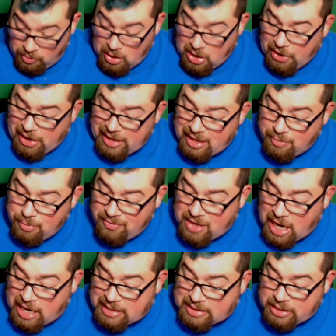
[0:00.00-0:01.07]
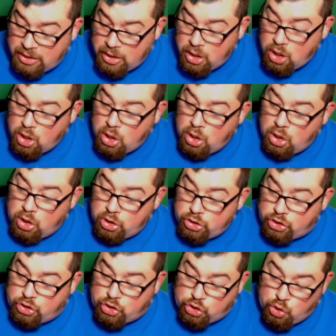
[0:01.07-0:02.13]
All right, and we've got
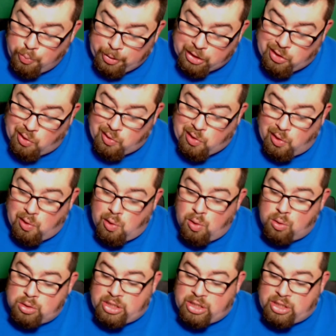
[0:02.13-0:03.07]
Super Coco